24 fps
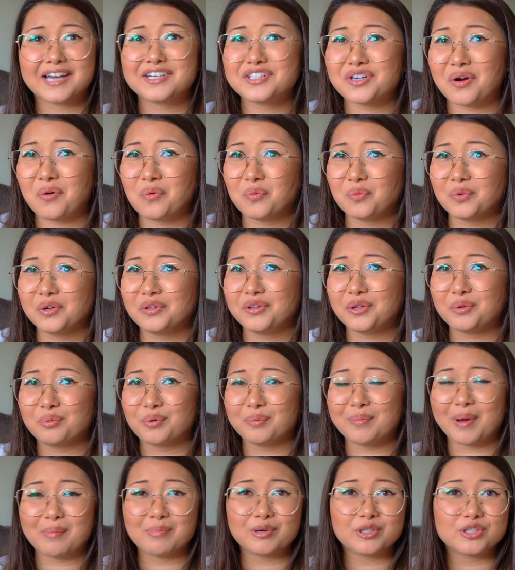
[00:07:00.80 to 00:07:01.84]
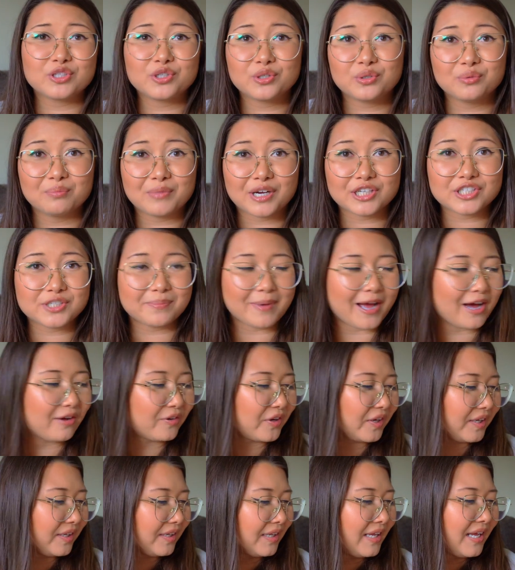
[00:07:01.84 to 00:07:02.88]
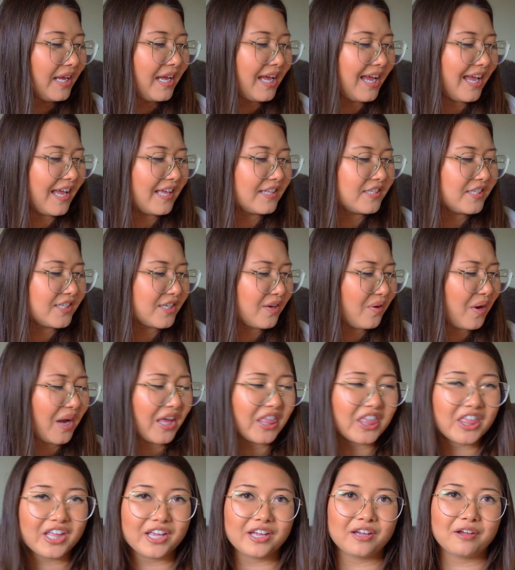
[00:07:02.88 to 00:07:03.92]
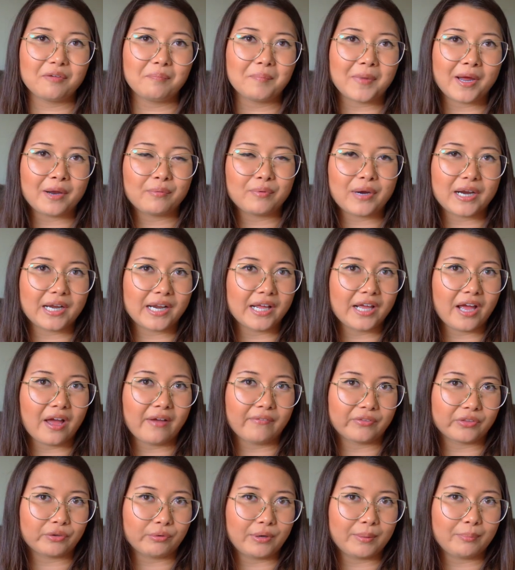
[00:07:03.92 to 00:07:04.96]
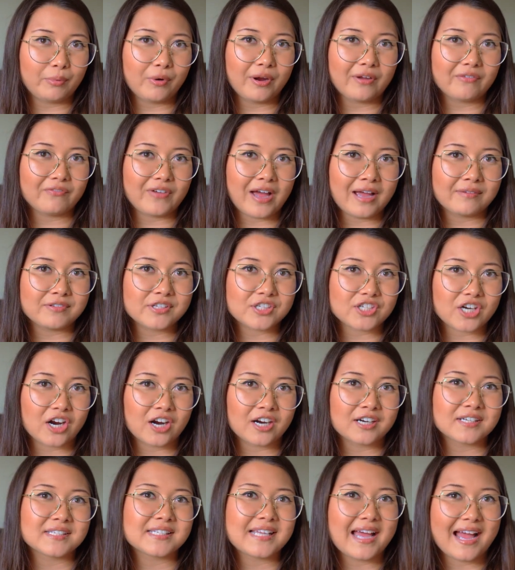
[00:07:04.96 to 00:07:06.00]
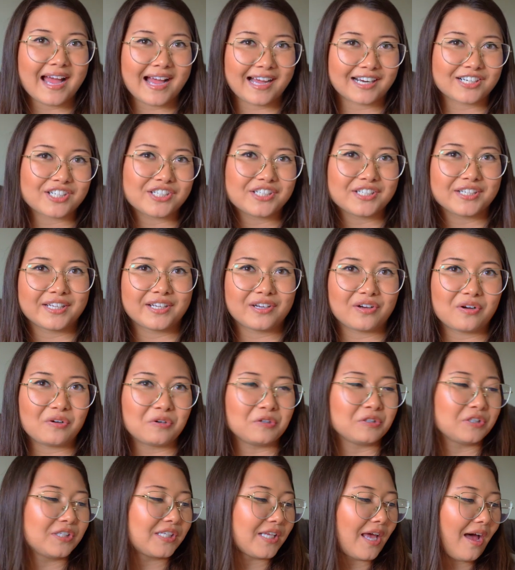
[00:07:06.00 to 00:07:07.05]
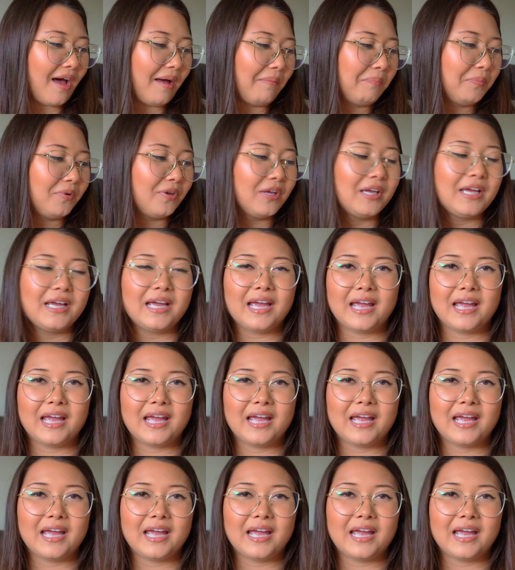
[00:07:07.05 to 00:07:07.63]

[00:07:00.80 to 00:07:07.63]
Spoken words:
I don't really remember too much about it. And so I think my rating of 3.5 stars actually holds up.